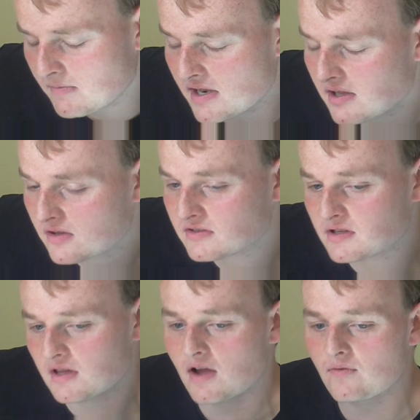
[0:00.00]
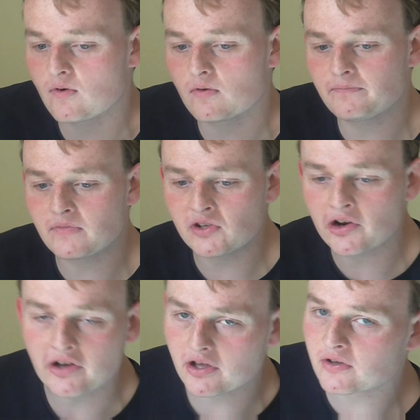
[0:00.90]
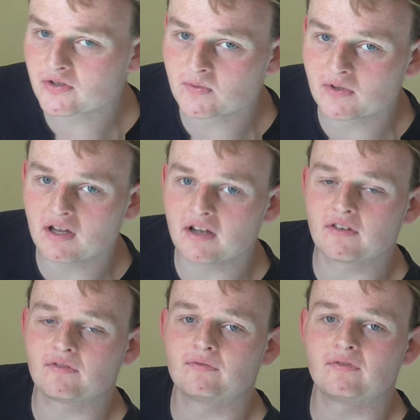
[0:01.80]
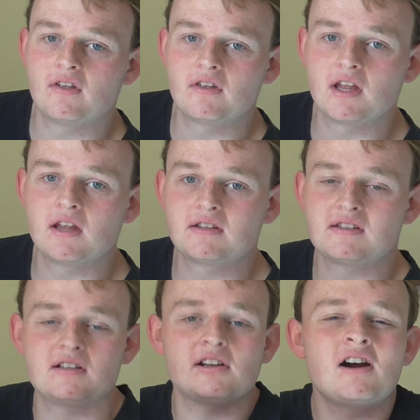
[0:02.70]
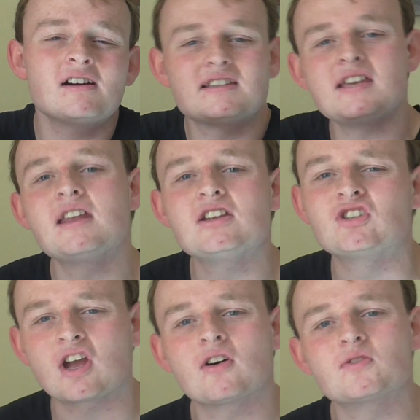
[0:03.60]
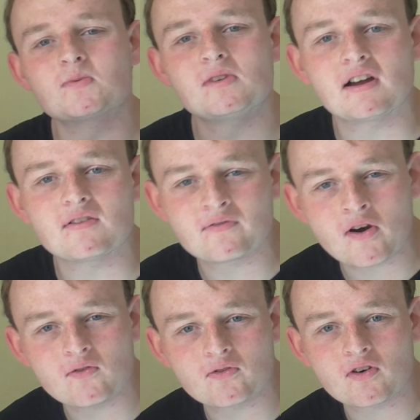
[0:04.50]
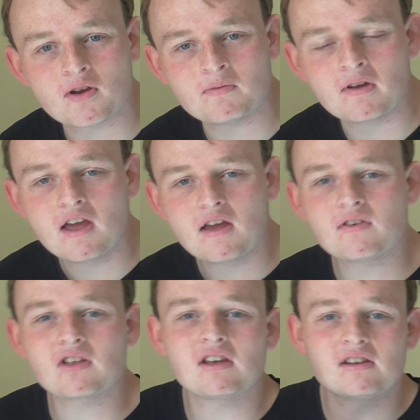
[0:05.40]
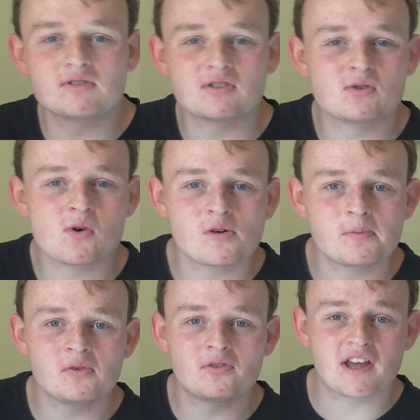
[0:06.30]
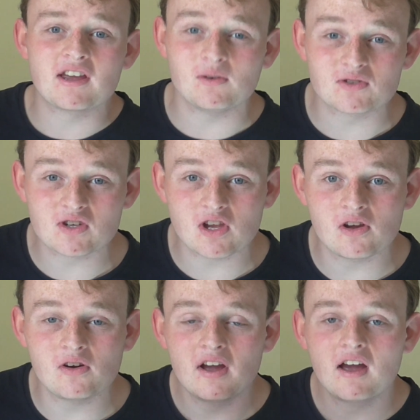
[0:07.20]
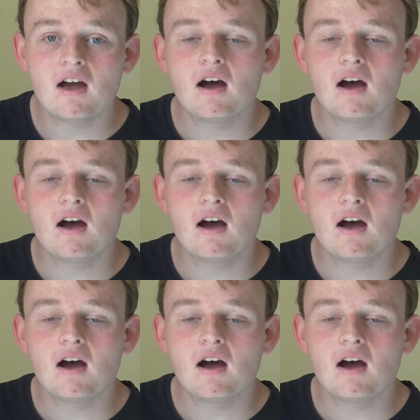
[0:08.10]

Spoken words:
Mainly because I thought young girls would like, young teenage girls would like vote for him, thinking he was adorable, thinking he was cute.